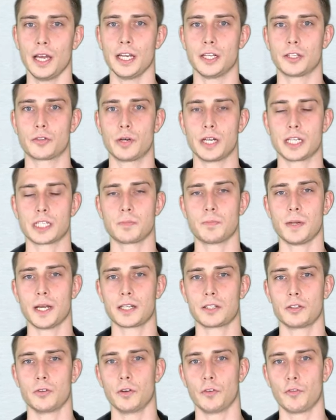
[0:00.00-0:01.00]
and trace
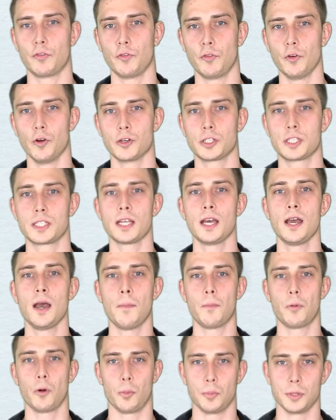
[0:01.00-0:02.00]
back to the first
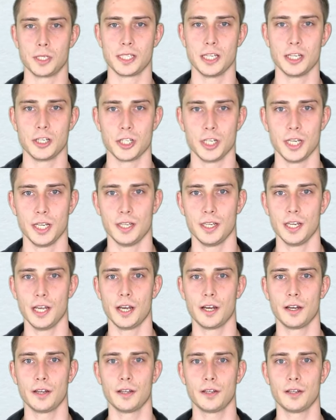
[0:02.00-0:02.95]
proposition in there.